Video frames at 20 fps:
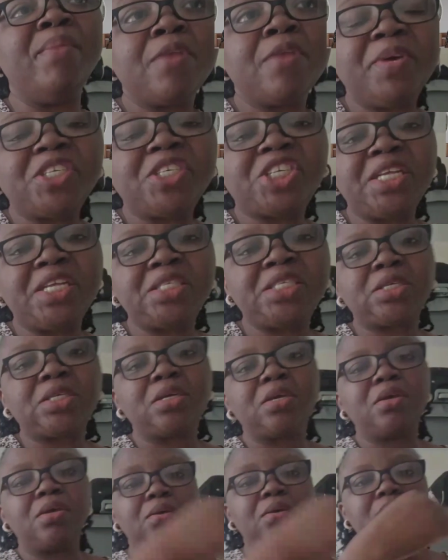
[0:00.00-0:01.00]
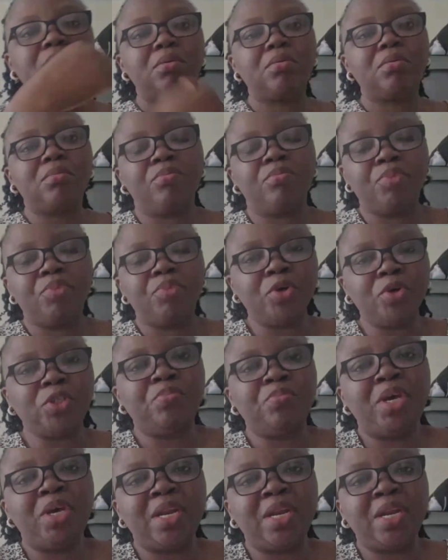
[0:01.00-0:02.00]
a male patient,
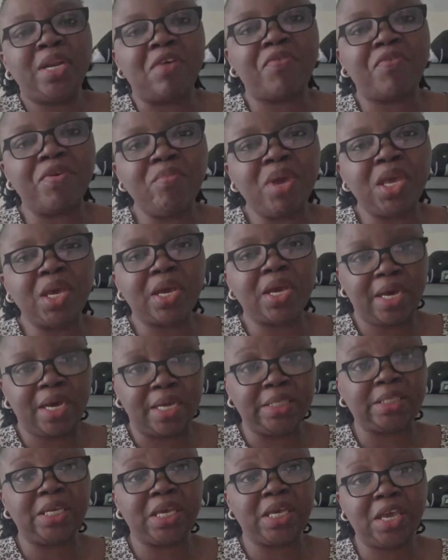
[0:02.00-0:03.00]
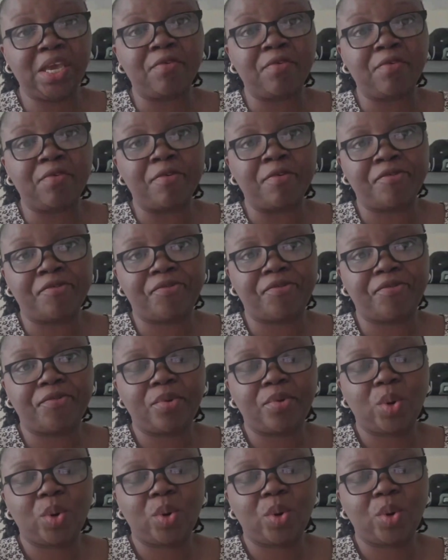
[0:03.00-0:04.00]
both male and female can take care
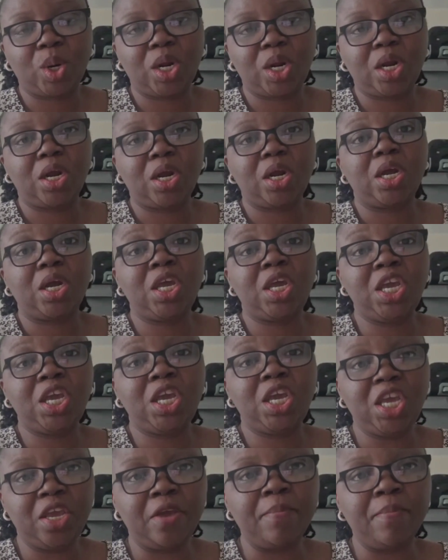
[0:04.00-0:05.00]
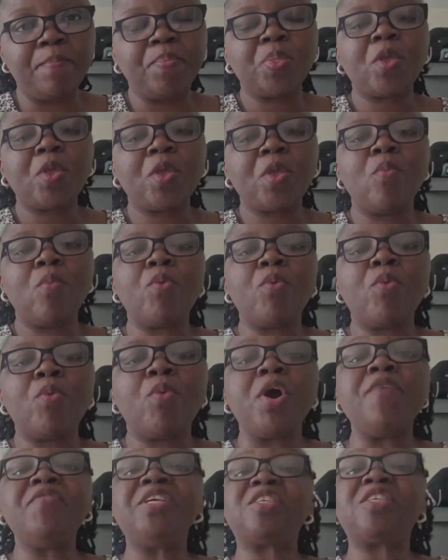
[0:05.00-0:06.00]
of him.
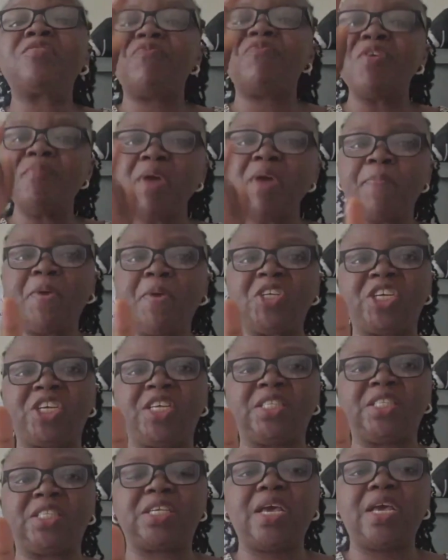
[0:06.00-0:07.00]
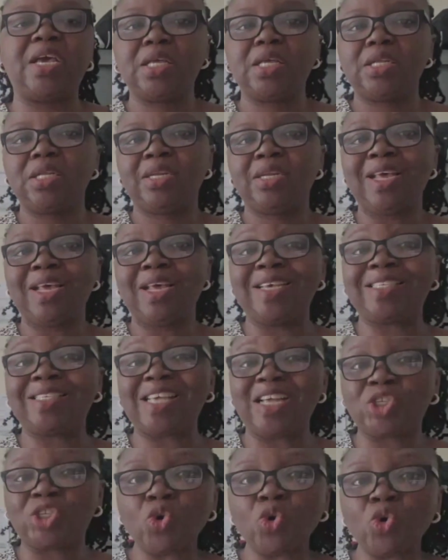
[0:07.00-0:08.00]
But if it's female patient
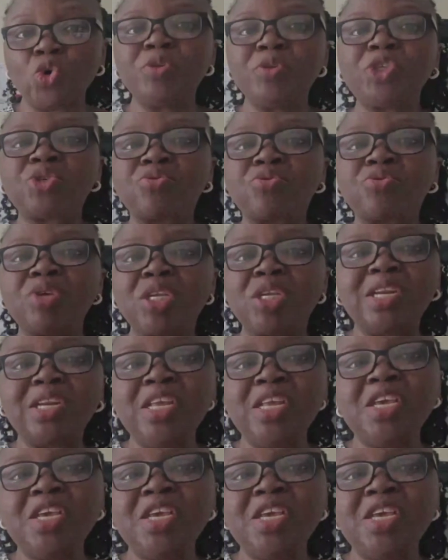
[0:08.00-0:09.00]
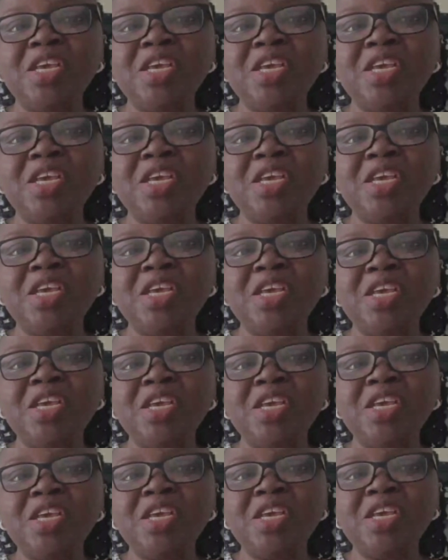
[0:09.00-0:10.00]
that is at home, strictly
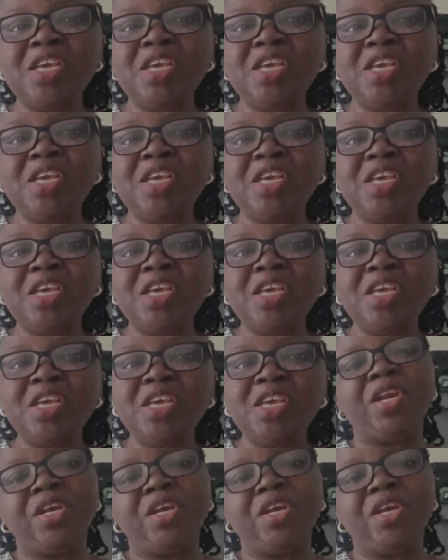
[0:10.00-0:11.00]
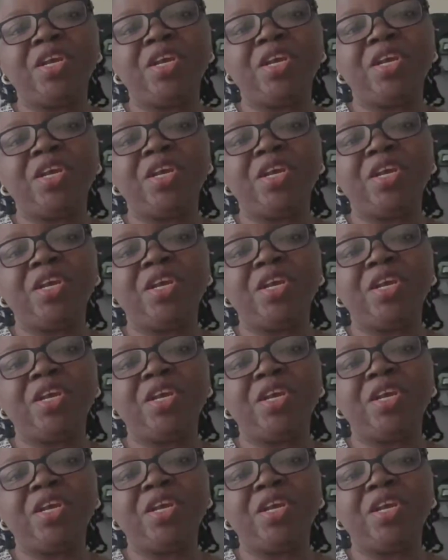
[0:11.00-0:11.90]
female nurses.